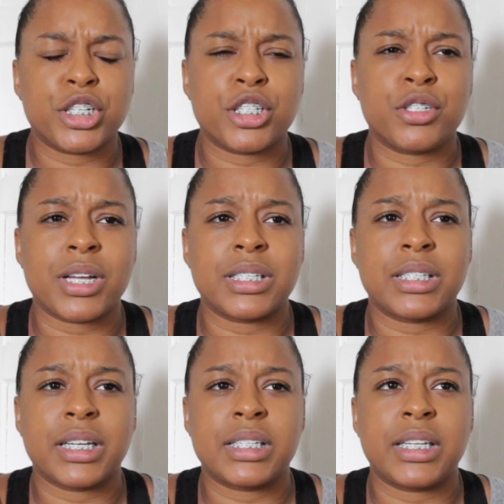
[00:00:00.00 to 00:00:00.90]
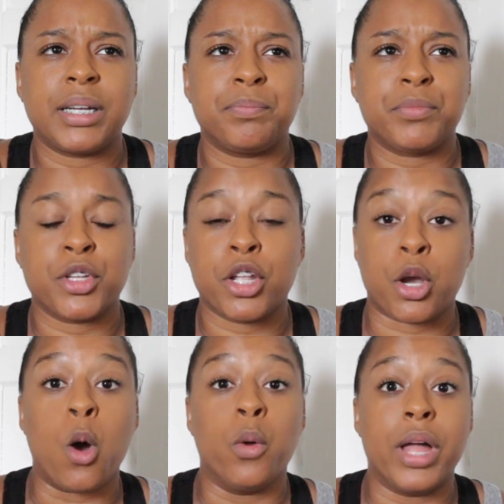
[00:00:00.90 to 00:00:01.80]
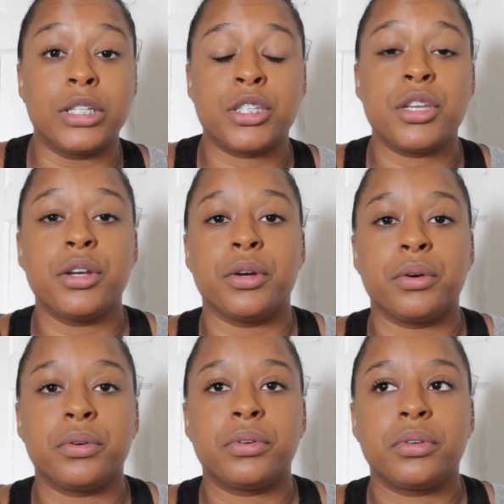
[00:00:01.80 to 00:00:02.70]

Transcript: sure it's 2016. And they're like, oh, that's new.